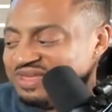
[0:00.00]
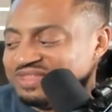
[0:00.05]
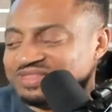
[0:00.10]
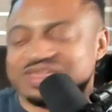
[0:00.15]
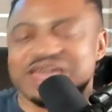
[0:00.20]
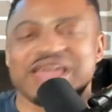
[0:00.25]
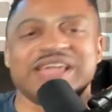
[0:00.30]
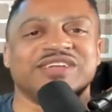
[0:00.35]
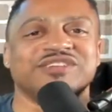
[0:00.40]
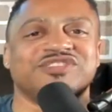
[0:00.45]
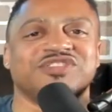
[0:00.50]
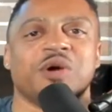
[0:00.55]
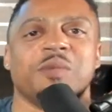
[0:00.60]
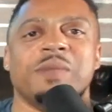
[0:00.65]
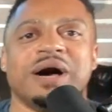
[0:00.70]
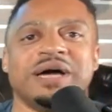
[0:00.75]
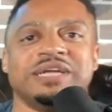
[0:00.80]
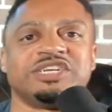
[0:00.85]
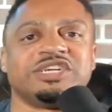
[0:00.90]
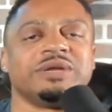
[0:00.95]
Thank you so
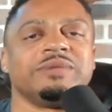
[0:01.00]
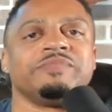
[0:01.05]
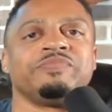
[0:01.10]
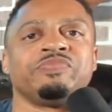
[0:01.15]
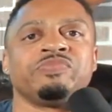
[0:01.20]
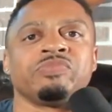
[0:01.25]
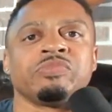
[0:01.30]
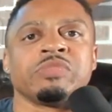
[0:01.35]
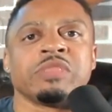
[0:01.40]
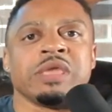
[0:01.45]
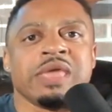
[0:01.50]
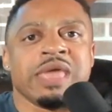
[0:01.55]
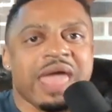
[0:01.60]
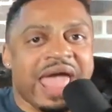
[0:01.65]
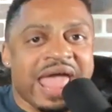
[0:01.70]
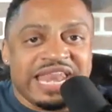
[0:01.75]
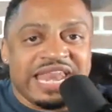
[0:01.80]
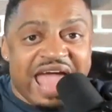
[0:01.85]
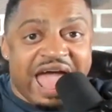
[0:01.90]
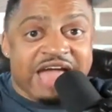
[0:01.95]
much.
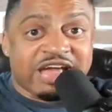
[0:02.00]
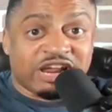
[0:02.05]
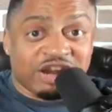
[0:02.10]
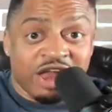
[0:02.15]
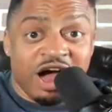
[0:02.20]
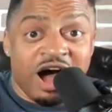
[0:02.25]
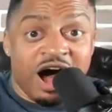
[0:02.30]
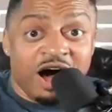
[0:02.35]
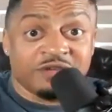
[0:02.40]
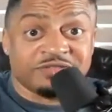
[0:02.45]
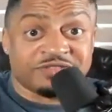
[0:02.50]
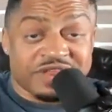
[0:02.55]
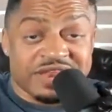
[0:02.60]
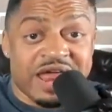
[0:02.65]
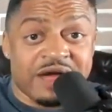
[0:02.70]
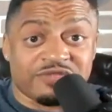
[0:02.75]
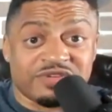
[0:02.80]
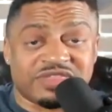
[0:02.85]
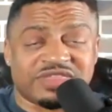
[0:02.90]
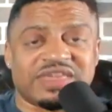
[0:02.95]
And he had gloves and
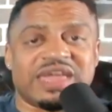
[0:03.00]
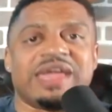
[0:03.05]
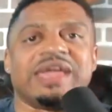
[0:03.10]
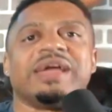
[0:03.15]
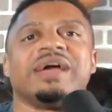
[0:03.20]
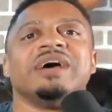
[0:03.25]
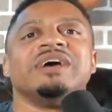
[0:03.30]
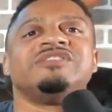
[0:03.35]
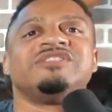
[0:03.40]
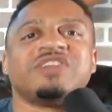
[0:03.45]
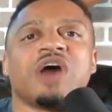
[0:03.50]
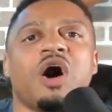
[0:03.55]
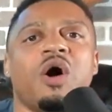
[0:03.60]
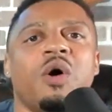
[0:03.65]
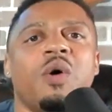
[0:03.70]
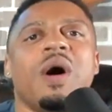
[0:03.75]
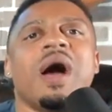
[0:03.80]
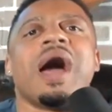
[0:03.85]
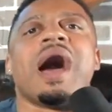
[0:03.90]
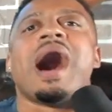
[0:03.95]
everything.
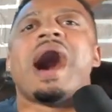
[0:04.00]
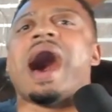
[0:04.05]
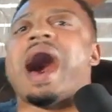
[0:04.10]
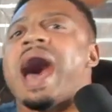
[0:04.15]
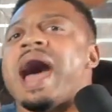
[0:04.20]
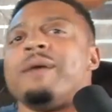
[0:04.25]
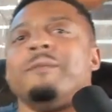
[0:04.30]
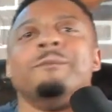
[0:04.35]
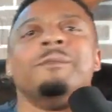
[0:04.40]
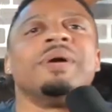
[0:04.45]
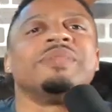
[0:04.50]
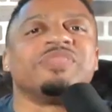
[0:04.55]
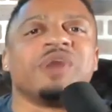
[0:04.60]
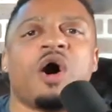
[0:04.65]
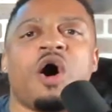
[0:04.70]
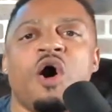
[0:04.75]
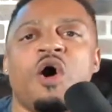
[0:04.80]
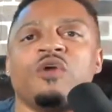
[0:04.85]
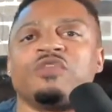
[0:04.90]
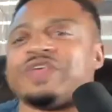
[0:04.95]
So the
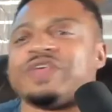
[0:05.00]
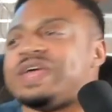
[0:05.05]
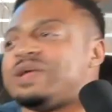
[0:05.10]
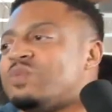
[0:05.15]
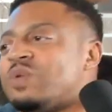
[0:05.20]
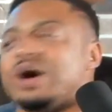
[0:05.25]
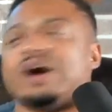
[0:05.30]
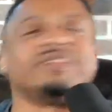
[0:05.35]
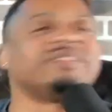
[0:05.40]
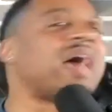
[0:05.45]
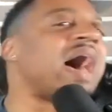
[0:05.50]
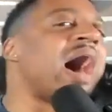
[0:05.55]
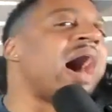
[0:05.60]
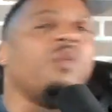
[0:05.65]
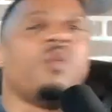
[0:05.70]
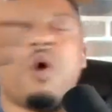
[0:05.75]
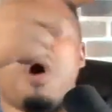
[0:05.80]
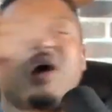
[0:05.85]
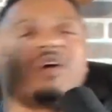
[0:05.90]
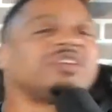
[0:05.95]
whole thing was, I
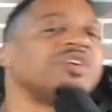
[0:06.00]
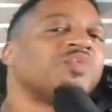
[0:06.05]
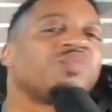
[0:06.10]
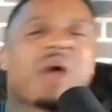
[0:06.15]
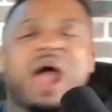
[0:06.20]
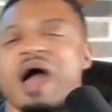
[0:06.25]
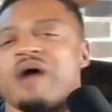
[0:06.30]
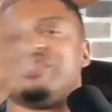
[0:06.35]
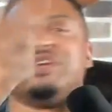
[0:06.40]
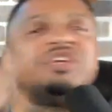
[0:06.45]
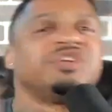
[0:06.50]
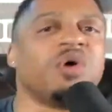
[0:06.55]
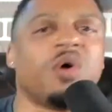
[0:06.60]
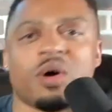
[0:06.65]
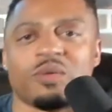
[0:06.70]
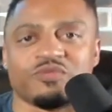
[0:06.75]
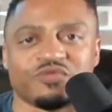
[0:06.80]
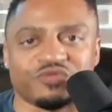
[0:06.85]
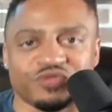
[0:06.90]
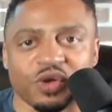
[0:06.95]
walked around the
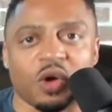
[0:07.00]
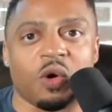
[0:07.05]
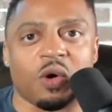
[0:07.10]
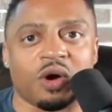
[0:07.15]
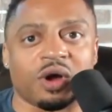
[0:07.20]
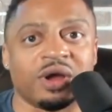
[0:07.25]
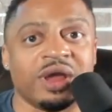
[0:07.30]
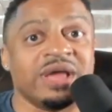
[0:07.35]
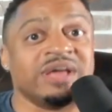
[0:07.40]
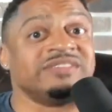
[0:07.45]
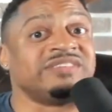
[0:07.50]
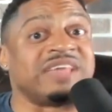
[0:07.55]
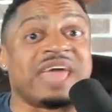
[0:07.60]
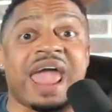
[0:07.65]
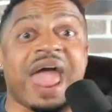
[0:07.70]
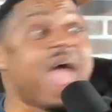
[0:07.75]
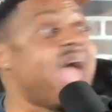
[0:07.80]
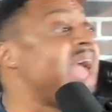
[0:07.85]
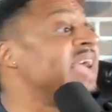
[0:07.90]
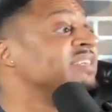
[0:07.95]
dorm floor
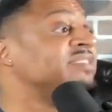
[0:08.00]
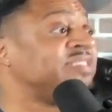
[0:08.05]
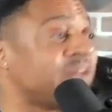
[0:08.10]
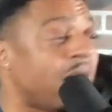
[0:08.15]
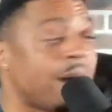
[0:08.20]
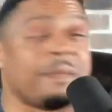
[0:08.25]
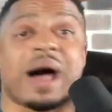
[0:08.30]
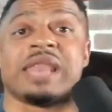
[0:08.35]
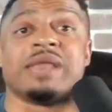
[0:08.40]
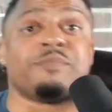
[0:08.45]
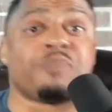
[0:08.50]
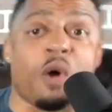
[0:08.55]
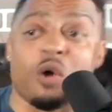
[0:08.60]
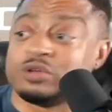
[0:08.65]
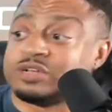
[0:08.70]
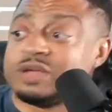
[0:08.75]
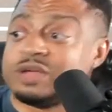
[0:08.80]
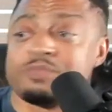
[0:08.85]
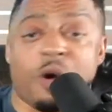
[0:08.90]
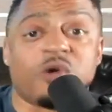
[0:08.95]
saying, hey, somebody
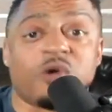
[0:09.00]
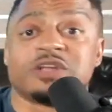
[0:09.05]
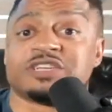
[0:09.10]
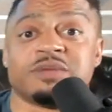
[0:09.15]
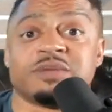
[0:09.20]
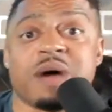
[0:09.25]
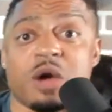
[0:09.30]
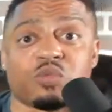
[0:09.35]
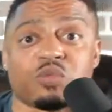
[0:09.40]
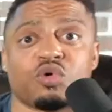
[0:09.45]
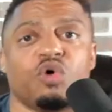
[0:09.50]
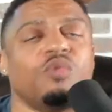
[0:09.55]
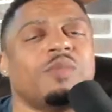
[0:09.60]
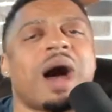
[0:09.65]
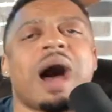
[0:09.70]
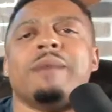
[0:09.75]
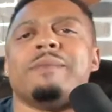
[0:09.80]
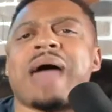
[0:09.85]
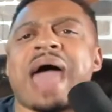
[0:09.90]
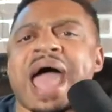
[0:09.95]
broke into my room.
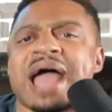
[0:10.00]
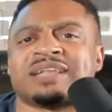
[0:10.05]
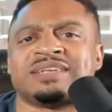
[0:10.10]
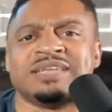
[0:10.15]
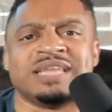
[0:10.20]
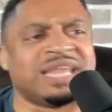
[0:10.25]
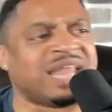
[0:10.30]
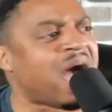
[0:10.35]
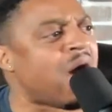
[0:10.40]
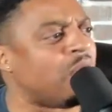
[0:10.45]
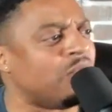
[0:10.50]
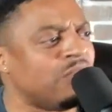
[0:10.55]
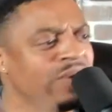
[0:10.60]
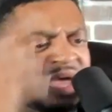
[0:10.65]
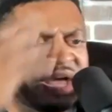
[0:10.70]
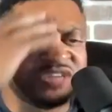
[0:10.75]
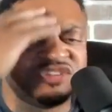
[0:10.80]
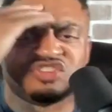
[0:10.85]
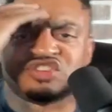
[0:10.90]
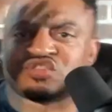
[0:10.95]
I'm acting it out,
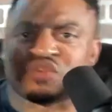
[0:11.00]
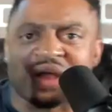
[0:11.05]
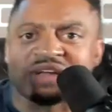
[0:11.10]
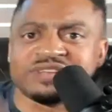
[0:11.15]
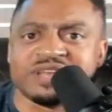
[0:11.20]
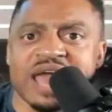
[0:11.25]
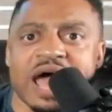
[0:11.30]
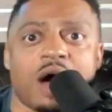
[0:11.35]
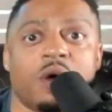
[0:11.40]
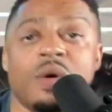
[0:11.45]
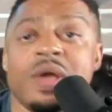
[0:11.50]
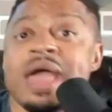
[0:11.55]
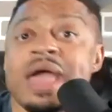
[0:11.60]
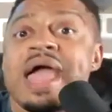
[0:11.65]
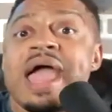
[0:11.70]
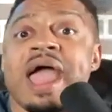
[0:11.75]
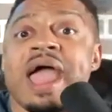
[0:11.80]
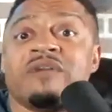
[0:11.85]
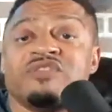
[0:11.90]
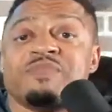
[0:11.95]
stressing out.
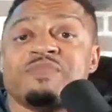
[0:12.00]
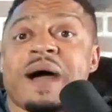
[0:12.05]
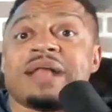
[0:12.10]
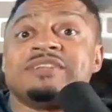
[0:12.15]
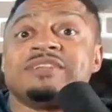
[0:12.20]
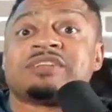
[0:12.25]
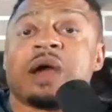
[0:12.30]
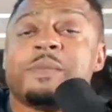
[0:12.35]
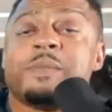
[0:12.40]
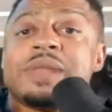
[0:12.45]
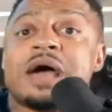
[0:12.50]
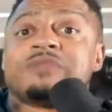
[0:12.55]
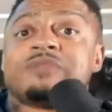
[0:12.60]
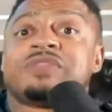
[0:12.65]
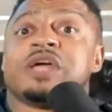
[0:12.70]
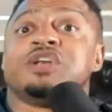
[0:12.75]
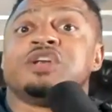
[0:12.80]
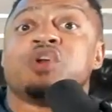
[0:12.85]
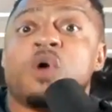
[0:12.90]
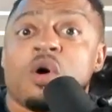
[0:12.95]
Everybody's coming out
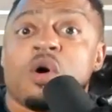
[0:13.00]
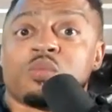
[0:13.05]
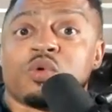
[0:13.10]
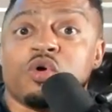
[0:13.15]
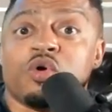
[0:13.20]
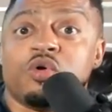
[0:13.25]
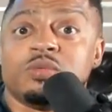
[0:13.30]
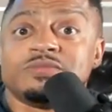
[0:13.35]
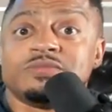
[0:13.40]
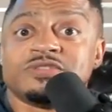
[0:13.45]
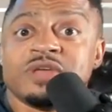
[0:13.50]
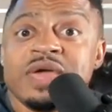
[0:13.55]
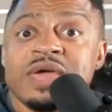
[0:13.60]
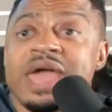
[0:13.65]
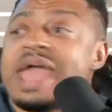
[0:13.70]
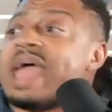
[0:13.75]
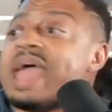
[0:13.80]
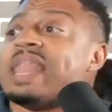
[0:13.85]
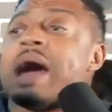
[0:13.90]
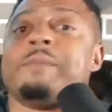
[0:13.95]
their dorm rooms.
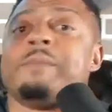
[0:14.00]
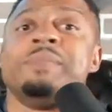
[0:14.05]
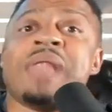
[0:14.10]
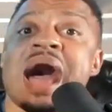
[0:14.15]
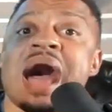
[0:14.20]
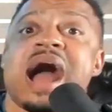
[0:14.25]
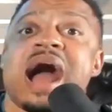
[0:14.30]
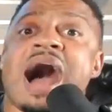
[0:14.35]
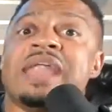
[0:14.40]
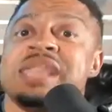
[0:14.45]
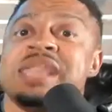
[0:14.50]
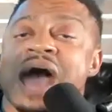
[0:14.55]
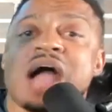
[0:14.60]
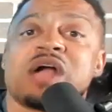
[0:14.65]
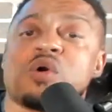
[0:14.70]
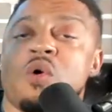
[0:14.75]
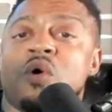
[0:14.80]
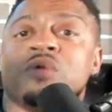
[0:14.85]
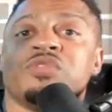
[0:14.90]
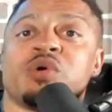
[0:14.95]
And I
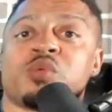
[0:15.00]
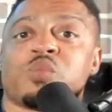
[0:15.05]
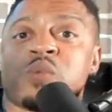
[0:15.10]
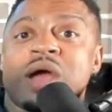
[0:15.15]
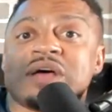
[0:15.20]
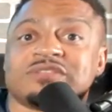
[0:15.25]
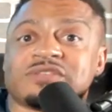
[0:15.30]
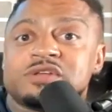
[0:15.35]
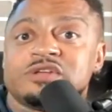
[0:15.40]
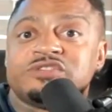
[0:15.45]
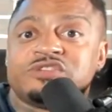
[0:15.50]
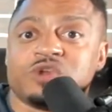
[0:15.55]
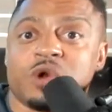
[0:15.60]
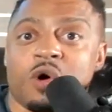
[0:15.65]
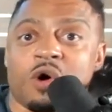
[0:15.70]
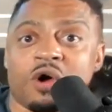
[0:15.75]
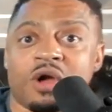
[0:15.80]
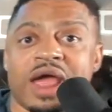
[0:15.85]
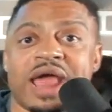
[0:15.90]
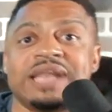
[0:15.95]
knock on the wrestler's
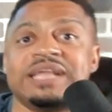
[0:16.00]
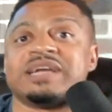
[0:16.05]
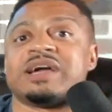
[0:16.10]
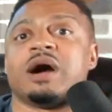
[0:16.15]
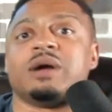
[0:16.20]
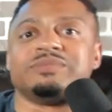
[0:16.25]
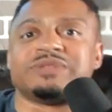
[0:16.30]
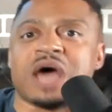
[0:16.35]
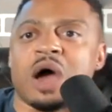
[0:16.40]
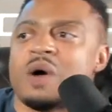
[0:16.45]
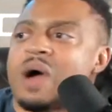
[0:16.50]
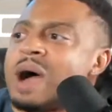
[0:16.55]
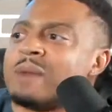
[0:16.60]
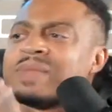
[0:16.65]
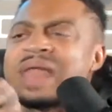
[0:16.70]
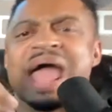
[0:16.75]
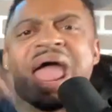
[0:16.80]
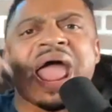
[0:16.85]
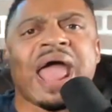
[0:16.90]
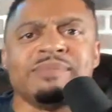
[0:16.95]
door, and he comes out. I'm
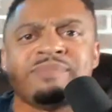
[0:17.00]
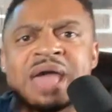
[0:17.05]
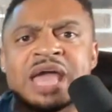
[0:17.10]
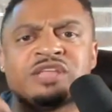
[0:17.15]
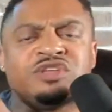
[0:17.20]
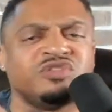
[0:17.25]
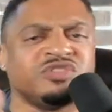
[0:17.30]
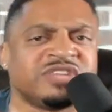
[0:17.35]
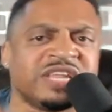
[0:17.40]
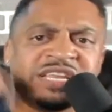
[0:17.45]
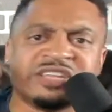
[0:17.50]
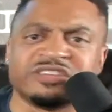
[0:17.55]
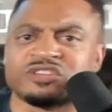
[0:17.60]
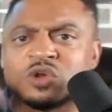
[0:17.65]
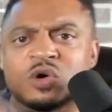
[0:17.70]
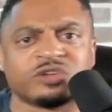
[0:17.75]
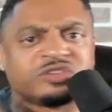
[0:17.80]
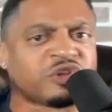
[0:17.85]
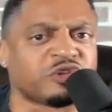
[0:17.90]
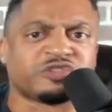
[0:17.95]
like, hey, man, you see this
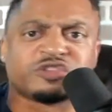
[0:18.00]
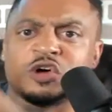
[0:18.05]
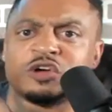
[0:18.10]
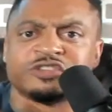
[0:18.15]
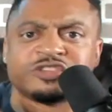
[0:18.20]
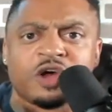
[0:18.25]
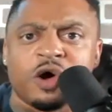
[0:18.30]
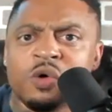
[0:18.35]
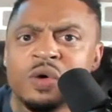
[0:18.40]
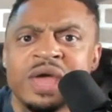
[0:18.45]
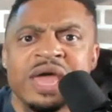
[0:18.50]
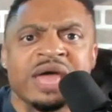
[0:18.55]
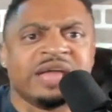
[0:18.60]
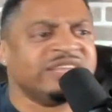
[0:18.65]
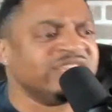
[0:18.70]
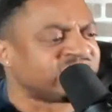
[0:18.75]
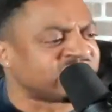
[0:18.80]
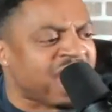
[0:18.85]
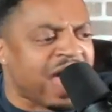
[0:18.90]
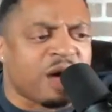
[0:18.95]
so-and-so?
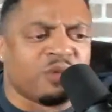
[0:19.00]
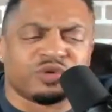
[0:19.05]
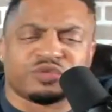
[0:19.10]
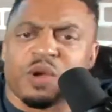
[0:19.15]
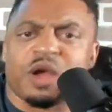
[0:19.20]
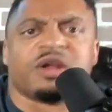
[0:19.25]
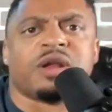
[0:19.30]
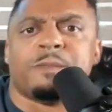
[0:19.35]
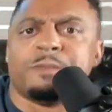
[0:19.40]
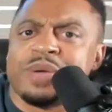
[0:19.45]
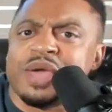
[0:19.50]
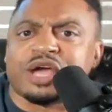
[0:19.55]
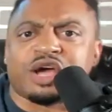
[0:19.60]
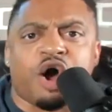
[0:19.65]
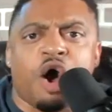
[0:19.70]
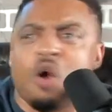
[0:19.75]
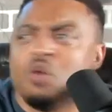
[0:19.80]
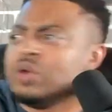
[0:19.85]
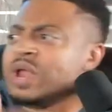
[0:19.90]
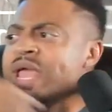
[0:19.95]
This guy was wearing a big
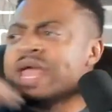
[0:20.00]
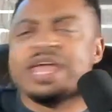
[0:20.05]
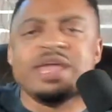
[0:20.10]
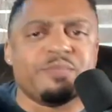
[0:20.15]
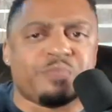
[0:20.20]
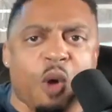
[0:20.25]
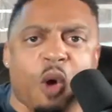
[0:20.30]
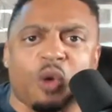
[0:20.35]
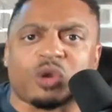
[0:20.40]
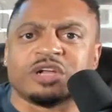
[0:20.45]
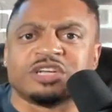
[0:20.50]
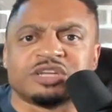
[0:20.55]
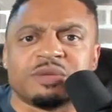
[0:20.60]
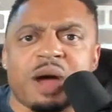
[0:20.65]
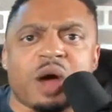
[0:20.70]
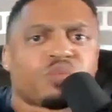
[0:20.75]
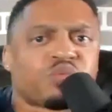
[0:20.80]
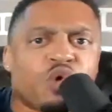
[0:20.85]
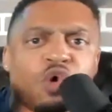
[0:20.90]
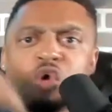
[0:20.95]
coat. He broke into
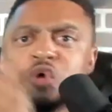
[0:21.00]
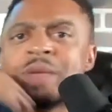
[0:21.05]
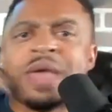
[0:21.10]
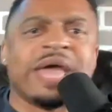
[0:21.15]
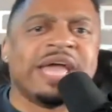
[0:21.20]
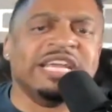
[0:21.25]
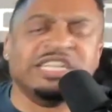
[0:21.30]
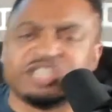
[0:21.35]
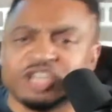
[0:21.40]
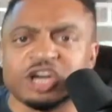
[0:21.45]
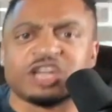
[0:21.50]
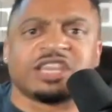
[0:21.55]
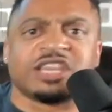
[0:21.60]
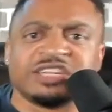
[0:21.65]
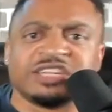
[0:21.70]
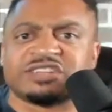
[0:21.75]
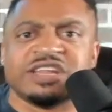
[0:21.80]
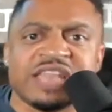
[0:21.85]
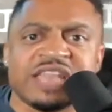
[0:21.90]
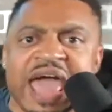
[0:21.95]
my room. He took
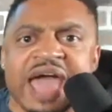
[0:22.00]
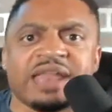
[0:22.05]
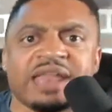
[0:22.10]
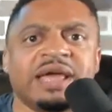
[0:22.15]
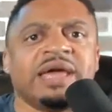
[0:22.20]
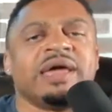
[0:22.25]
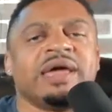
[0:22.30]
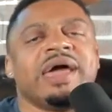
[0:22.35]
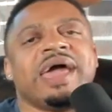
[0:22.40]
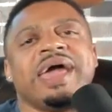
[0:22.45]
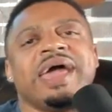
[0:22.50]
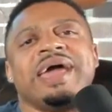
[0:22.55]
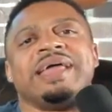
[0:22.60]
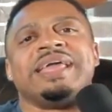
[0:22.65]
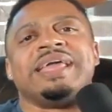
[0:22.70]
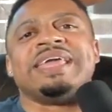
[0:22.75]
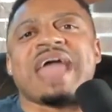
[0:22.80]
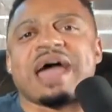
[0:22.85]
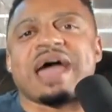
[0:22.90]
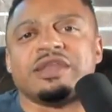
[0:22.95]
this and that,
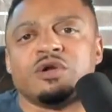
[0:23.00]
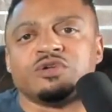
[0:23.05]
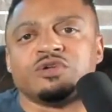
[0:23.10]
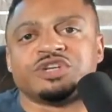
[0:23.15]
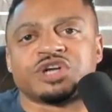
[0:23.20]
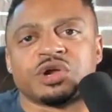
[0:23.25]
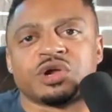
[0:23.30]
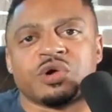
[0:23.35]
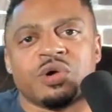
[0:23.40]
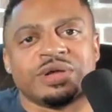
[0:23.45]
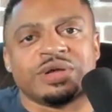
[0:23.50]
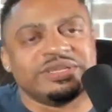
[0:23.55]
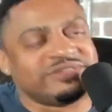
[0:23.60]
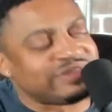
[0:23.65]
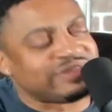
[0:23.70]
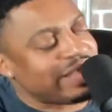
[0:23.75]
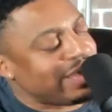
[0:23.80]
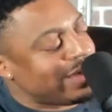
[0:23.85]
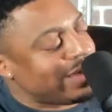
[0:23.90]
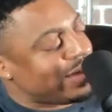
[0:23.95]
and he had no shirt on. He
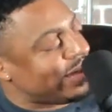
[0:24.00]
said,